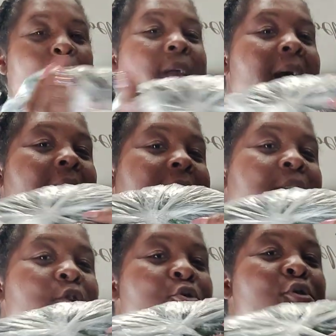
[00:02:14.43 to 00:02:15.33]
We got
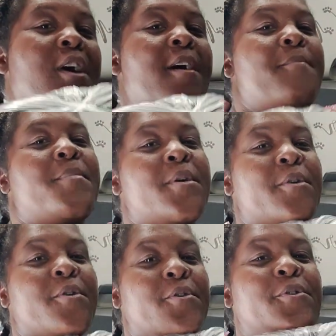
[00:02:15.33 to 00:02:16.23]

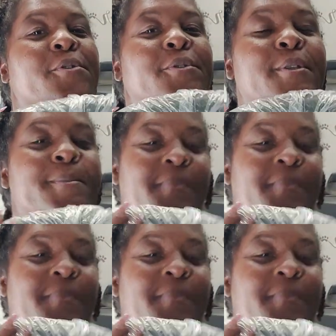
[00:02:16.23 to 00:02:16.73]
cucumbers